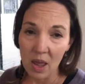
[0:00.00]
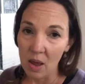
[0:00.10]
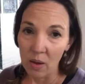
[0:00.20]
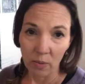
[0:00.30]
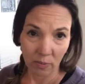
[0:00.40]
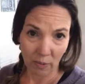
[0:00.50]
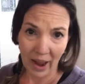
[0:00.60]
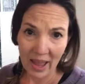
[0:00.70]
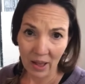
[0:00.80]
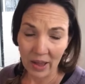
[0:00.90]
write
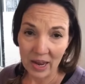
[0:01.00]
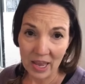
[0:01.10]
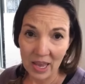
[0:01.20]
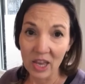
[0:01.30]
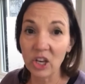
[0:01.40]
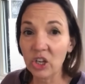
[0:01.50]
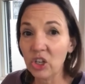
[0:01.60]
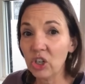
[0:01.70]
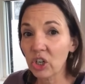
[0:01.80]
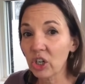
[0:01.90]
on it
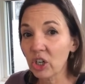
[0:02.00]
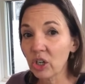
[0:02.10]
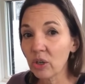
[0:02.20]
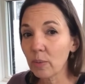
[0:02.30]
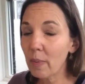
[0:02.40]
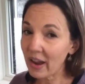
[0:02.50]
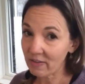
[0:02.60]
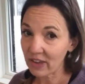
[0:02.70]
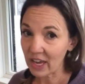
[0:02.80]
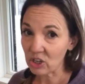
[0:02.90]
your
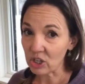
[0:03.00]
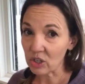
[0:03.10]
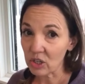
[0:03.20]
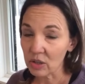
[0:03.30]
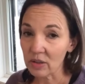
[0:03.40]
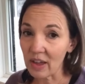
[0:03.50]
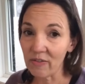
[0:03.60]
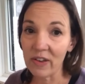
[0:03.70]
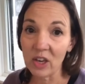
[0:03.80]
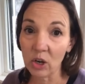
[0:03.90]
modifications that
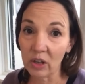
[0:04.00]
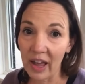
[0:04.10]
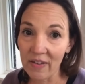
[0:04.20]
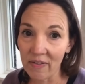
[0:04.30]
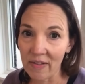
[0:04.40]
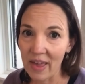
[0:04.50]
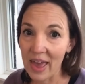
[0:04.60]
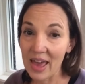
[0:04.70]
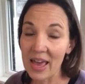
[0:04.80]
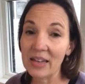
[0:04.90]
fit your life.
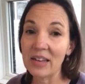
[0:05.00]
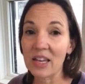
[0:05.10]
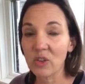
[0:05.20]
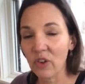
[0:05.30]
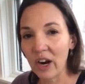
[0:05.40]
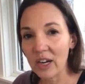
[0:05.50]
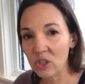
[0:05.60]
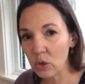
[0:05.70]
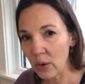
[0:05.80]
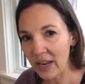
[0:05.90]
And as far as
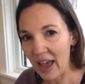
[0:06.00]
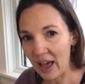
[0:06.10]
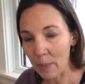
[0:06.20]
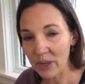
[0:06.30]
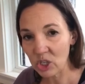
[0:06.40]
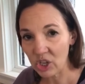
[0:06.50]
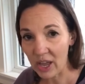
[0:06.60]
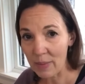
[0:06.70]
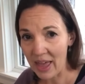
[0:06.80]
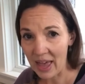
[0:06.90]
knowing how much time
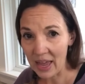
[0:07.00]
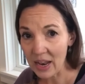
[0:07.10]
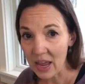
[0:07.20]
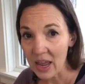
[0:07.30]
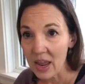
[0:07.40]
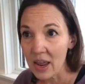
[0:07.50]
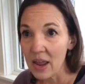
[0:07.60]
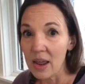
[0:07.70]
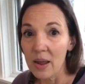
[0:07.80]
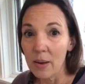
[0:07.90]
ahead,
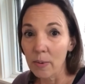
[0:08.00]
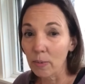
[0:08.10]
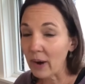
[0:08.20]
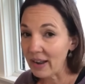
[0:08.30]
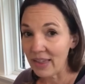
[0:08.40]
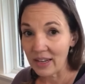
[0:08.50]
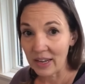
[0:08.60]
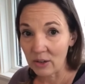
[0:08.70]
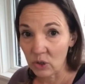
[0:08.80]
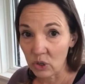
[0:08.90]
write that down
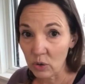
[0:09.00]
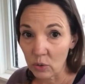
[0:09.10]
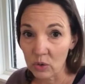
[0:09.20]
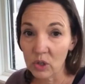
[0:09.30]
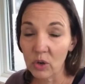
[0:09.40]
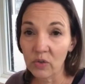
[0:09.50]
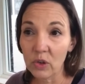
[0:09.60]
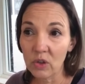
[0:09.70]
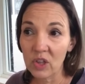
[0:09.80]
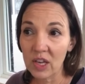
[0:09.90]
too. So if you
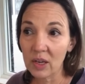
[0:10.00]
think,